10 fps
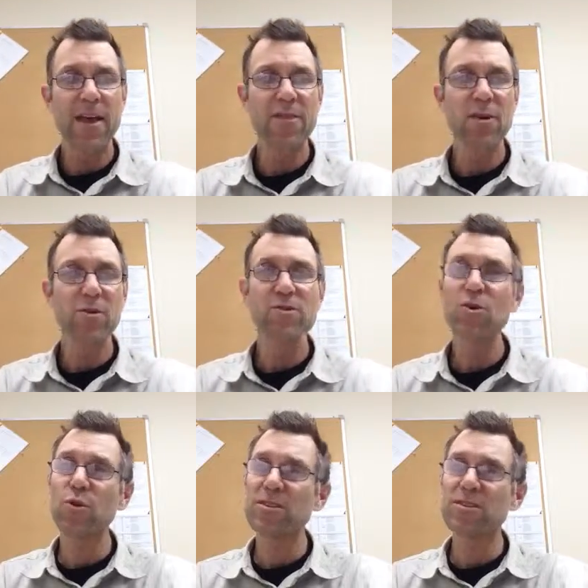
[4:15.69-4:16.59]
And those
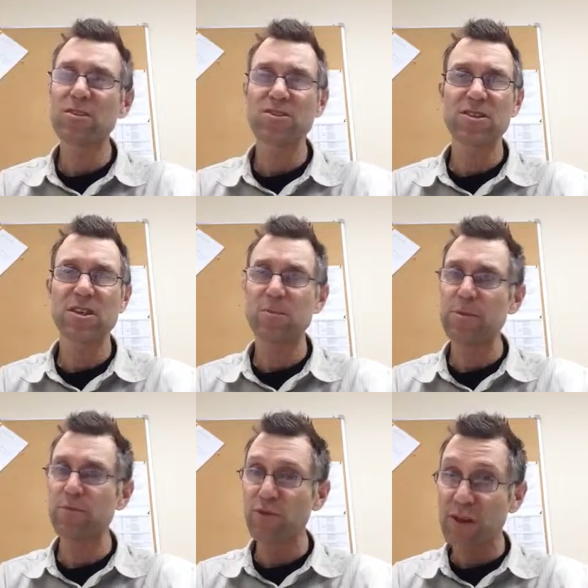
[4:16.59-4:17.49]
quizzes are just going to
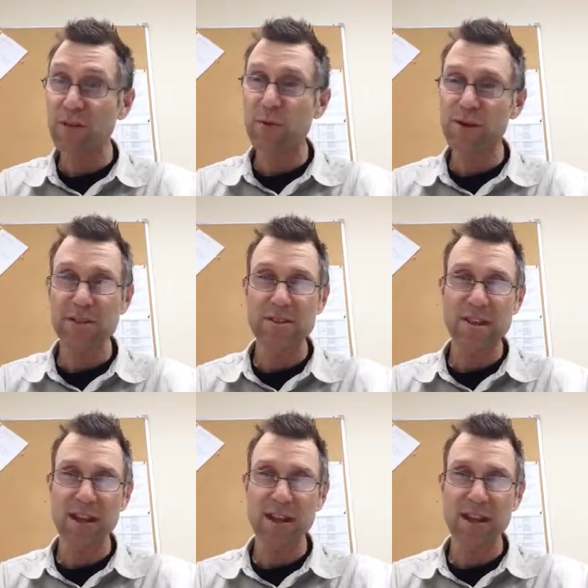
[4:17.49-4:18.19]
be brief quizzes,